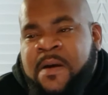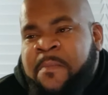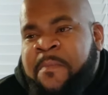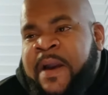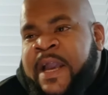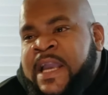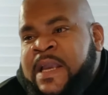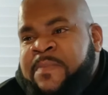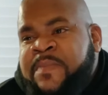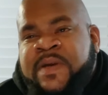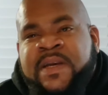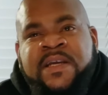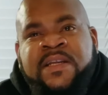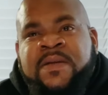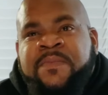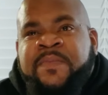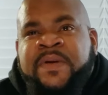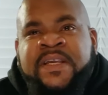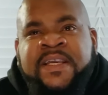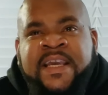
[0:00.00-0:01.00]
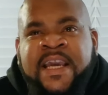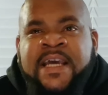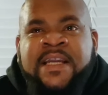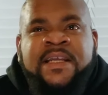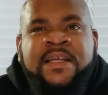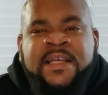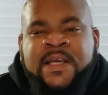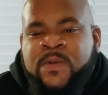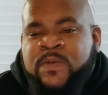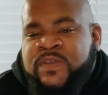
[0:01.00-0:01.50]
Maybe in the
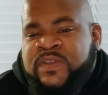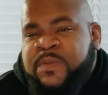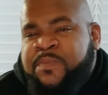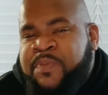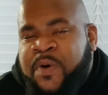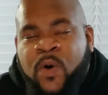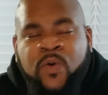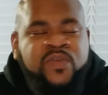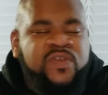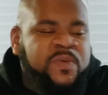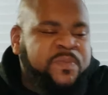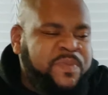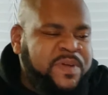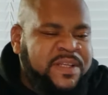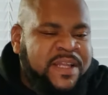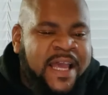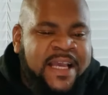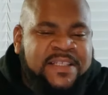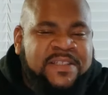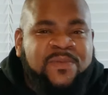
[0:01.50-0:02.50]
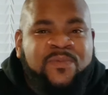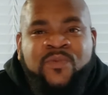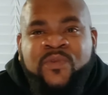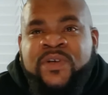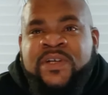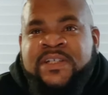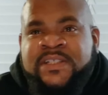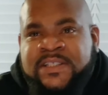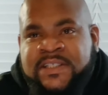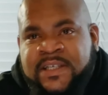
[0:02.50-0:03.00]
beginning it was supposed to be like some
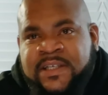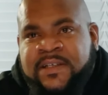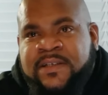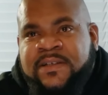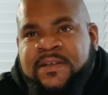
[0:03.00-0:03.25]
real shit.